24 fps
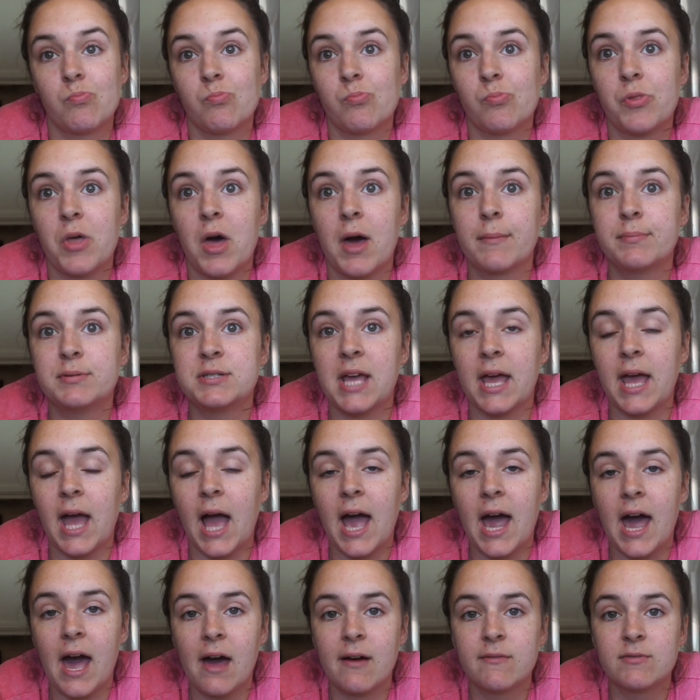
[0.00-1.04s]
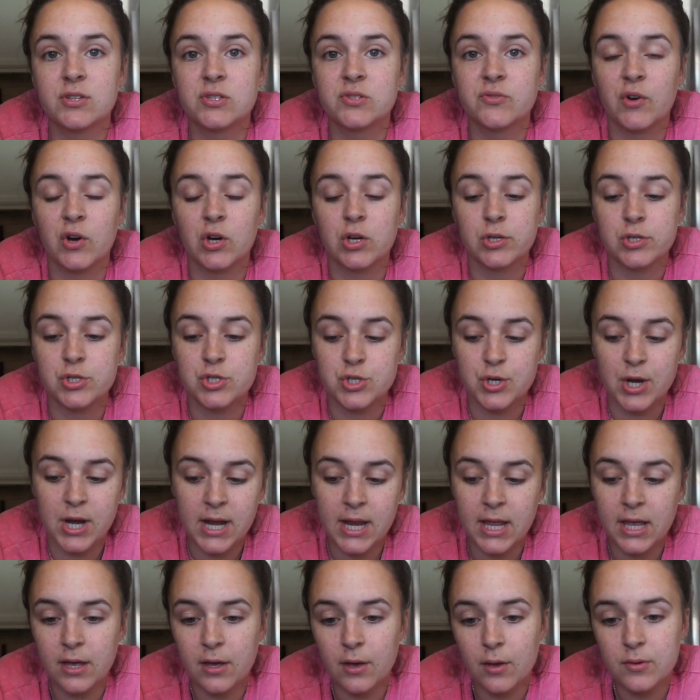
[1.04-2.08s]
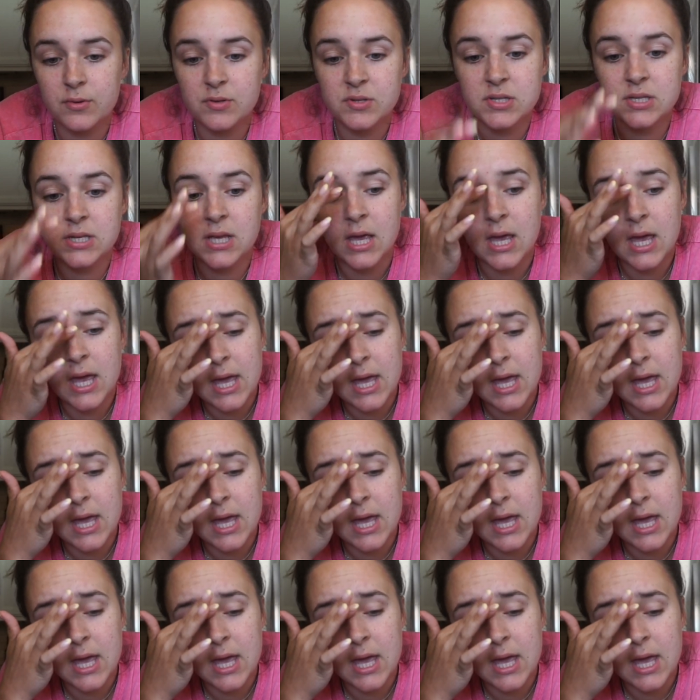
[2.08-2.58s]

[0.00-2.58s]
the update I have as far as training goes.